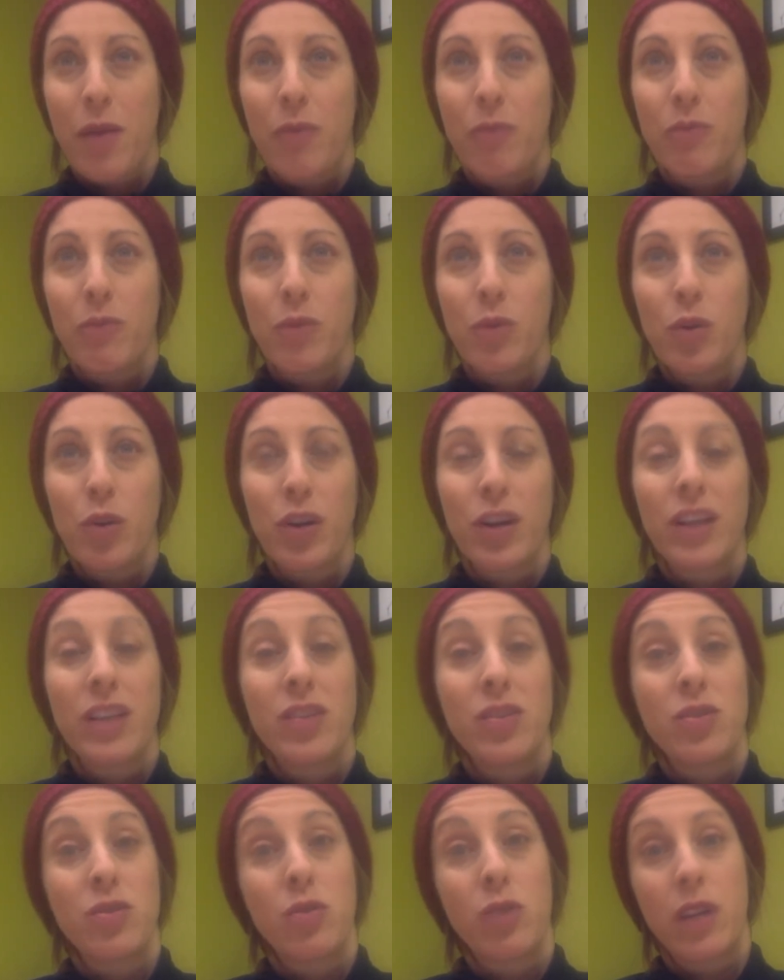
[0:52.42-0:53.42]
more
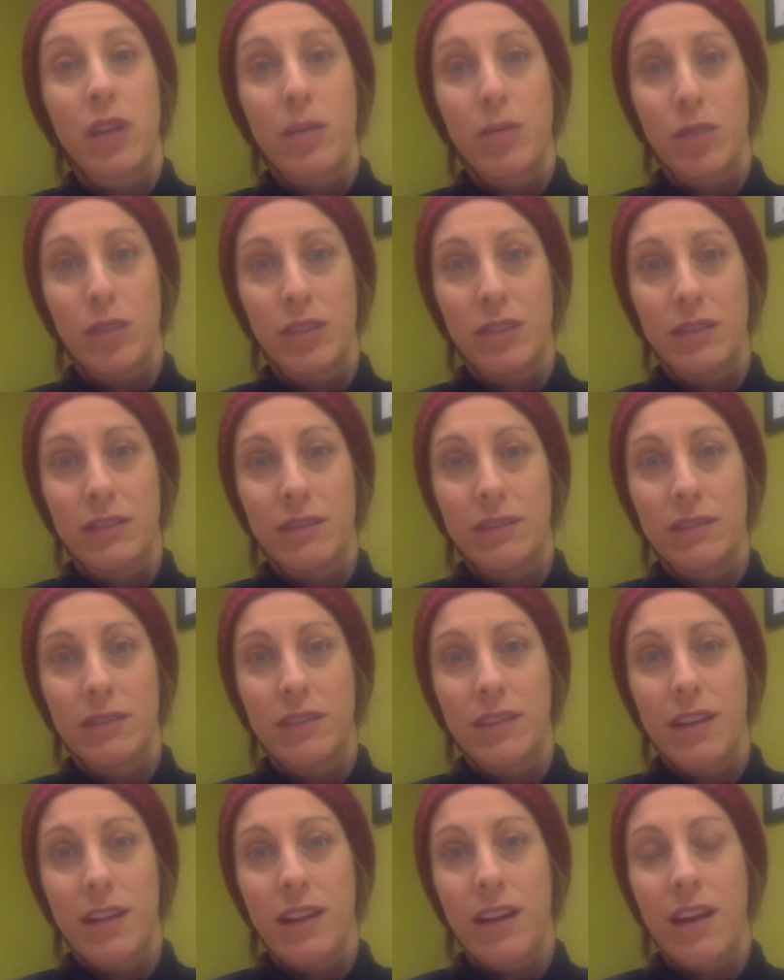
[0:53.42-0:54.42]
enjoyable
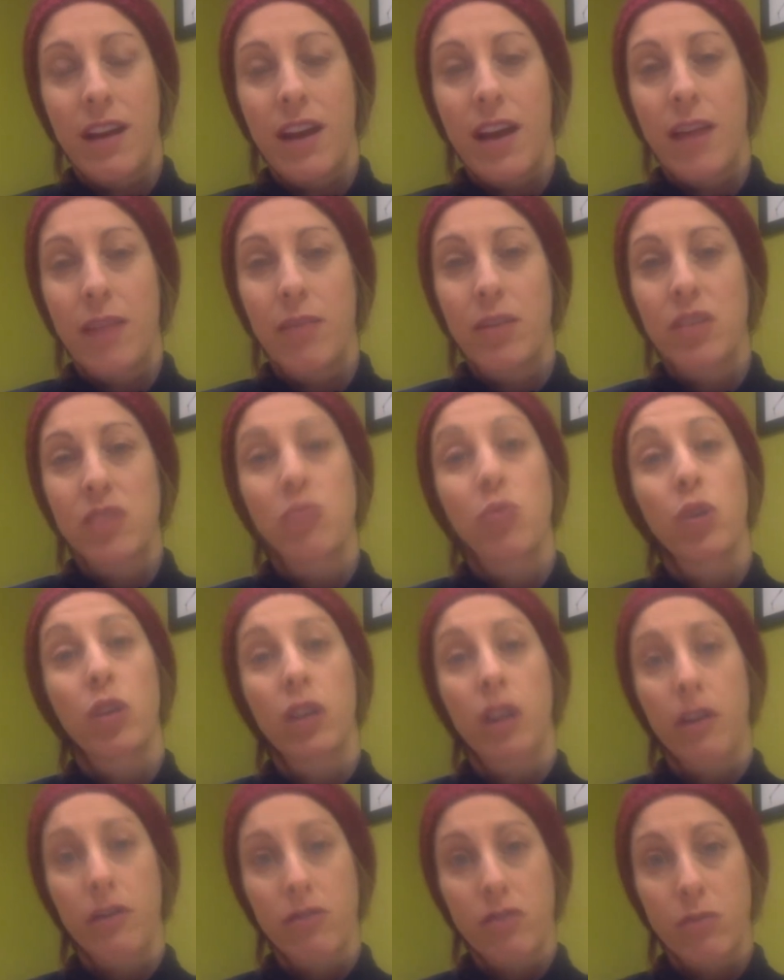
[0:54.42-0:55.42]
and much more
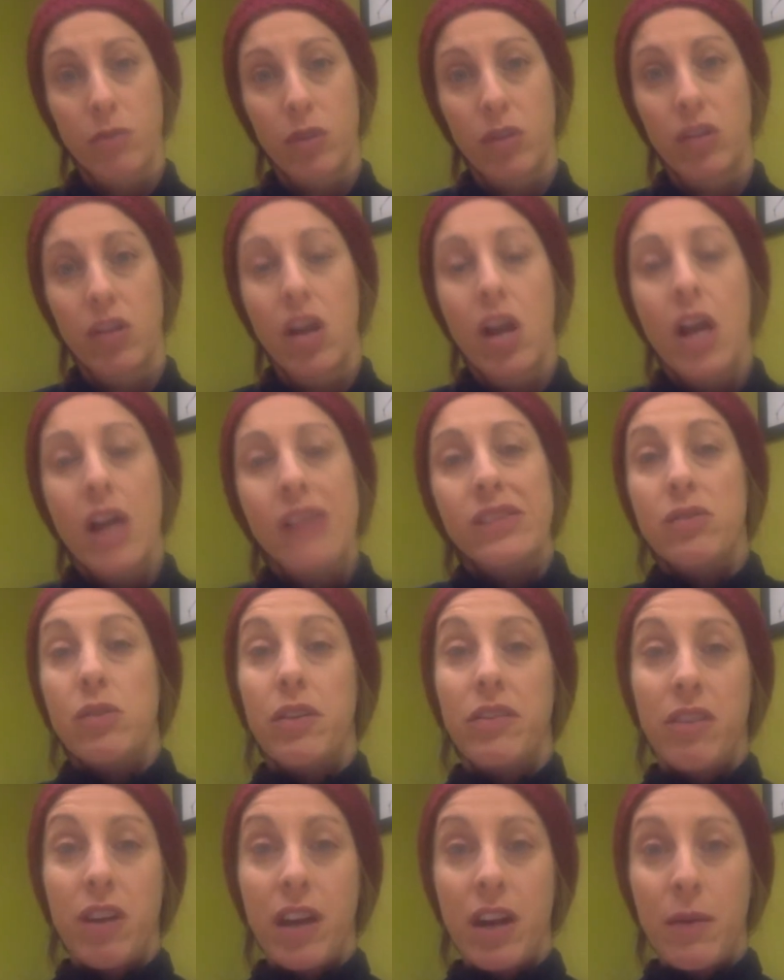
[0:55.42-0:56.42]
comfortable. So
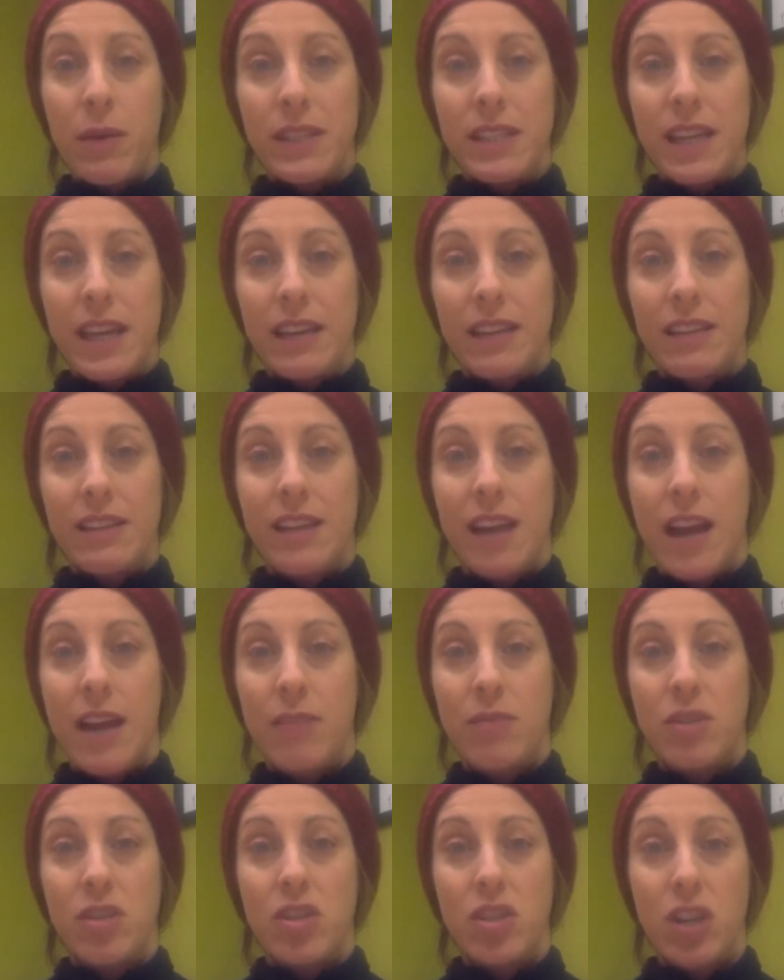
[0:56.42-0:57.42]
I thought I would take the
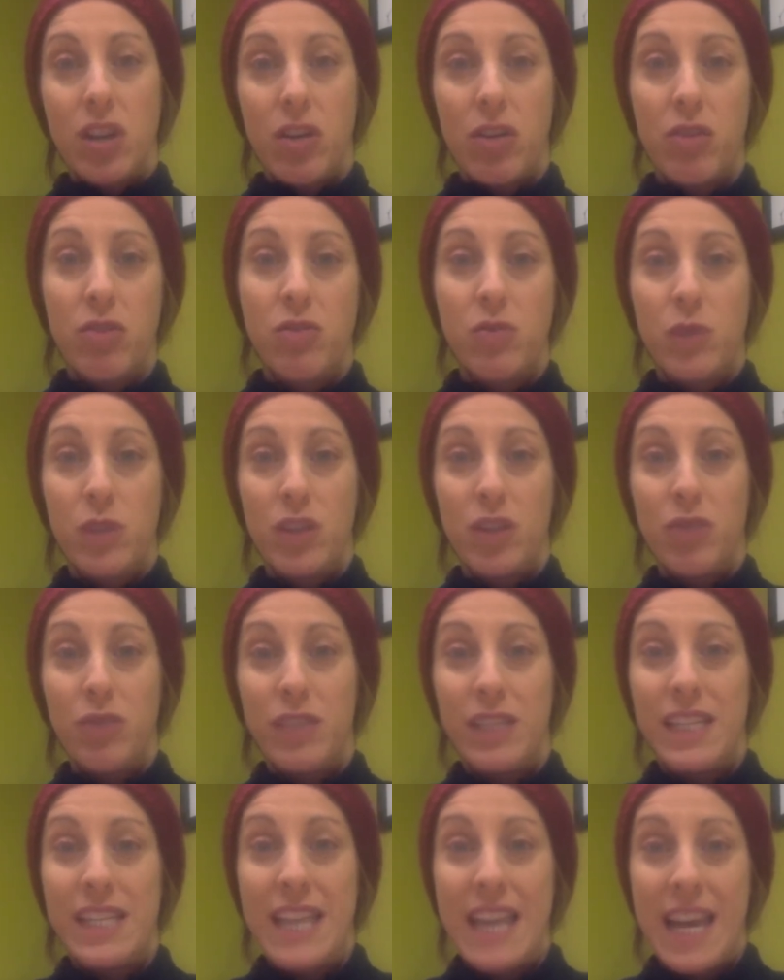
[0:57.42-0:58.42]
time to share those with you
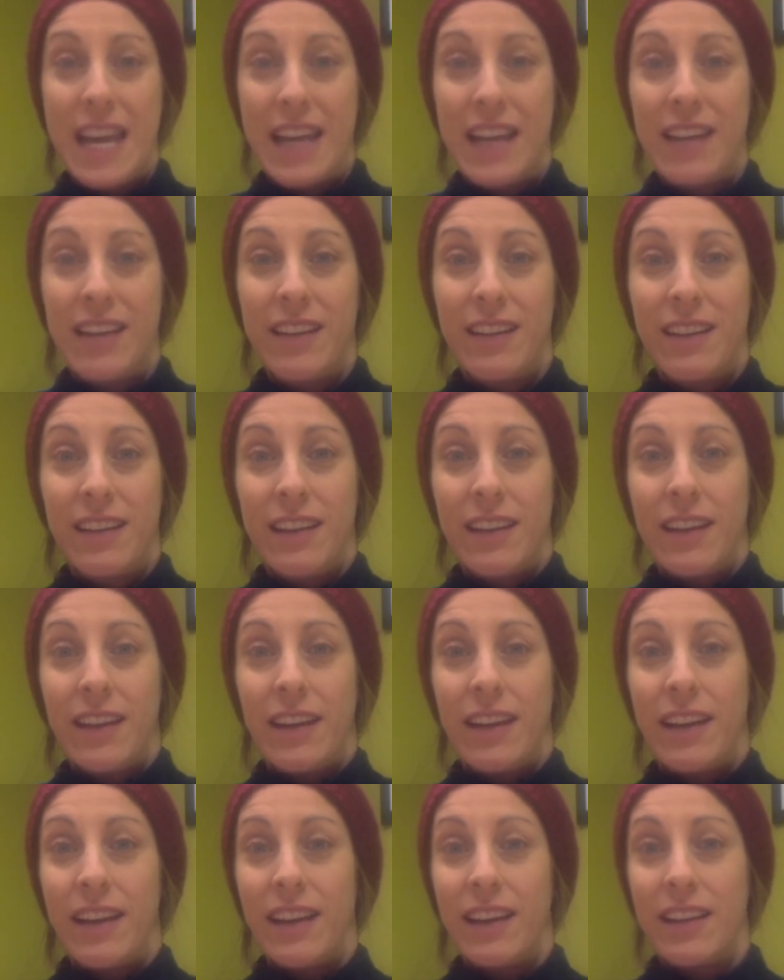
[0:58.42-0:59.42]
today.
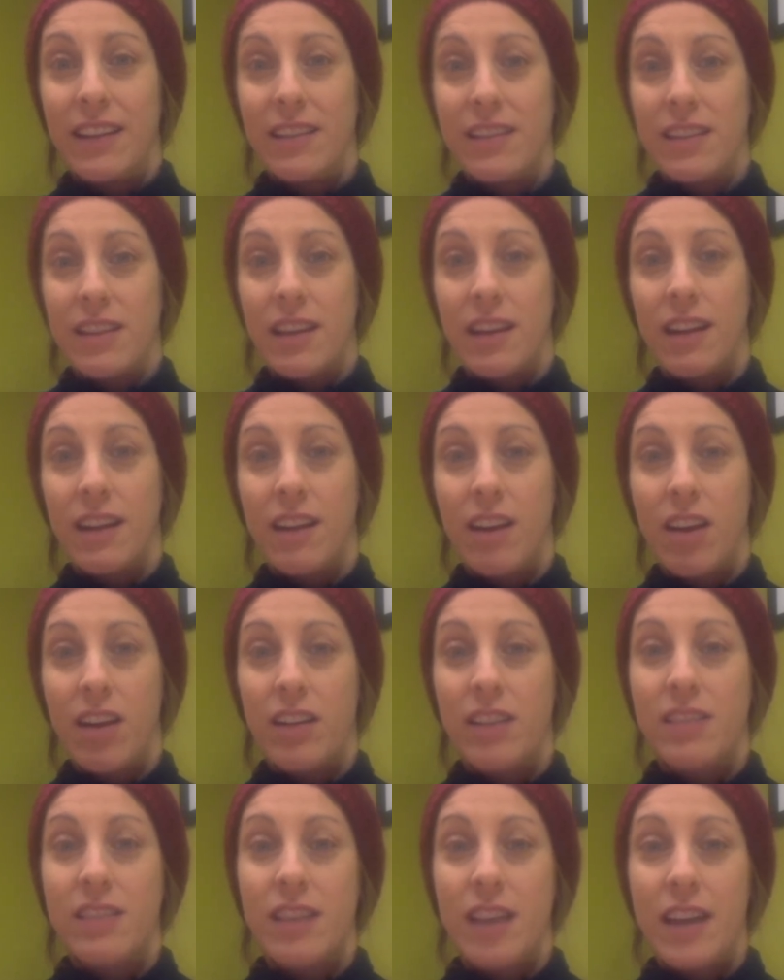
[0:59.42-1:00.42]
And on
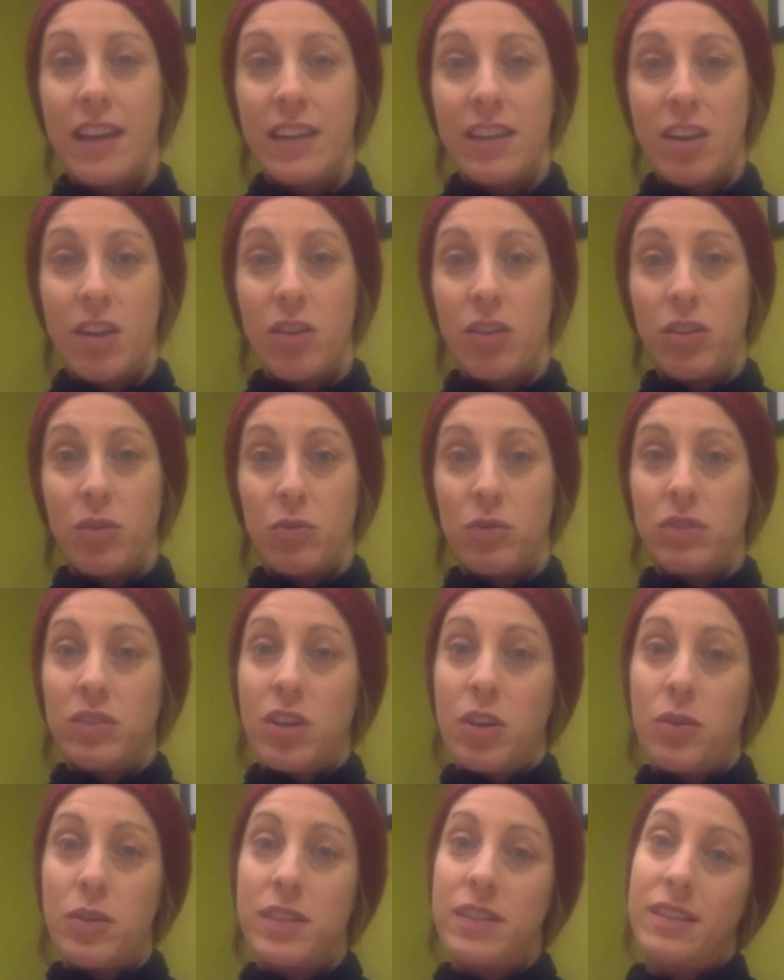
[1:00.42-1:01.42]
a side note, you will
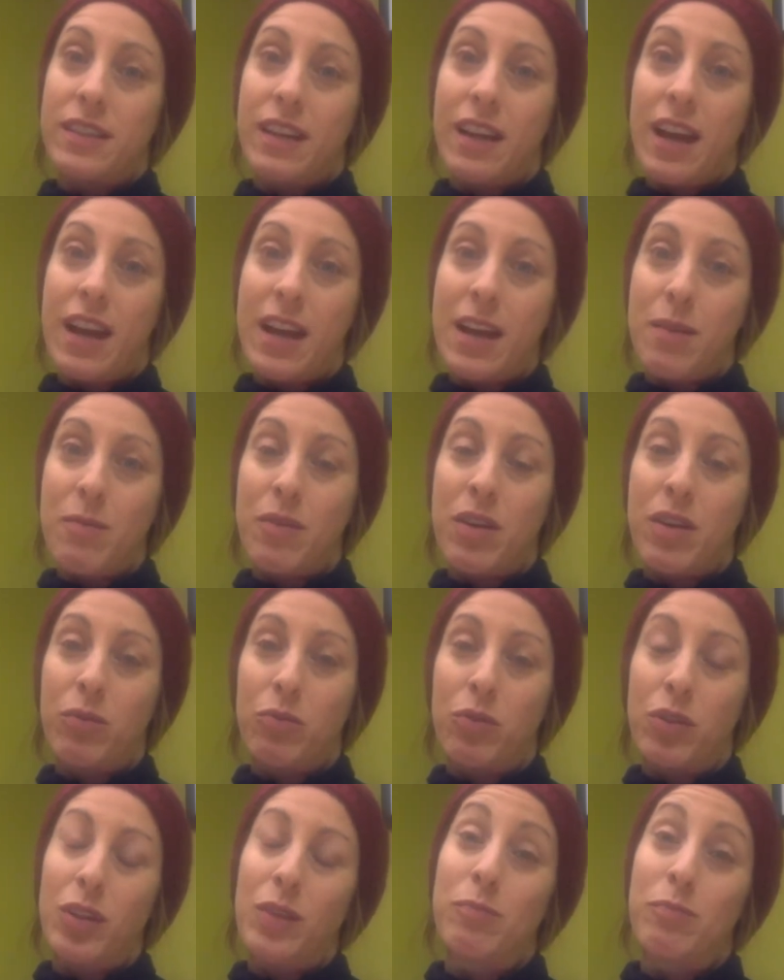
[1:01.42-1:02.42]
notice that I am
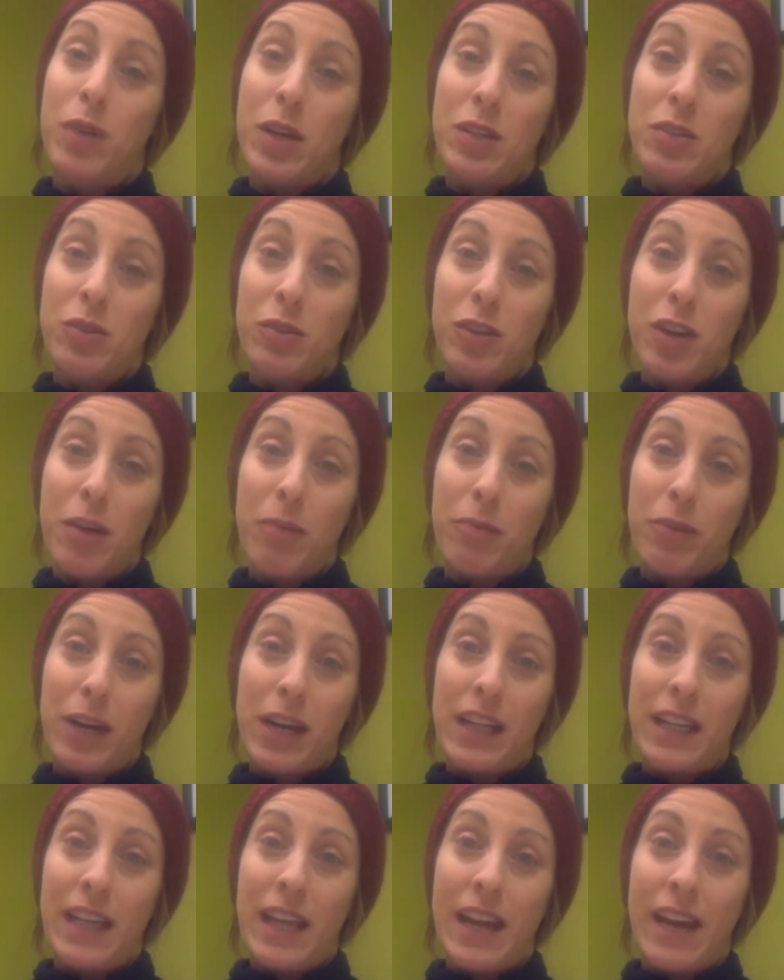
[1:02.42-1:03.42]
really bundled up
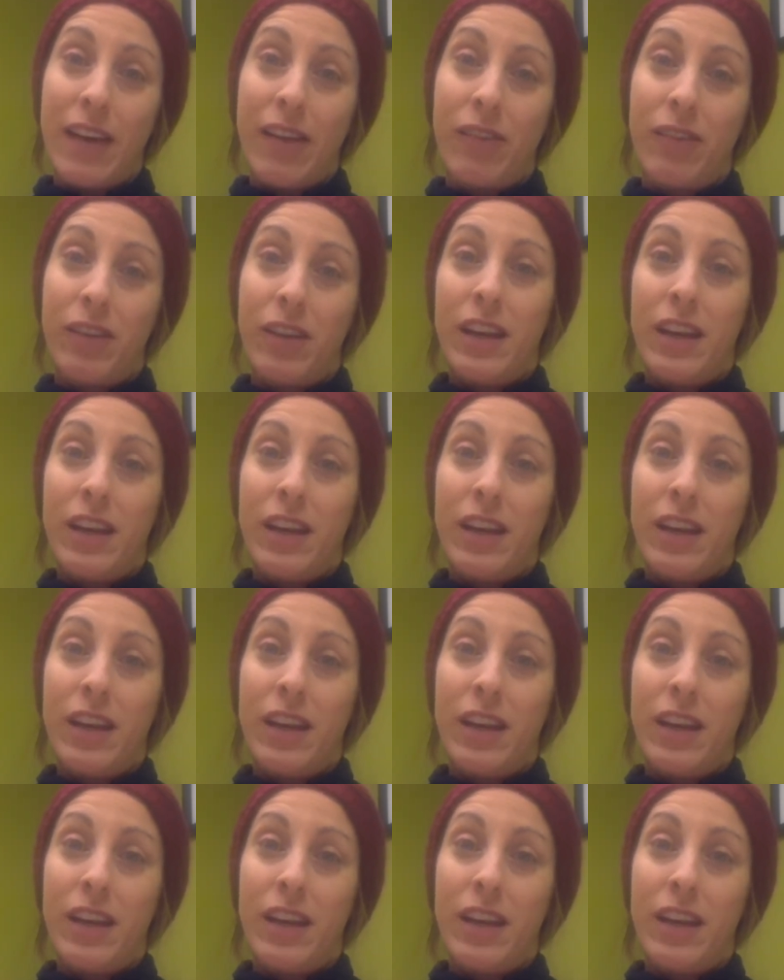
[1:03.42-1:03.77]
right now,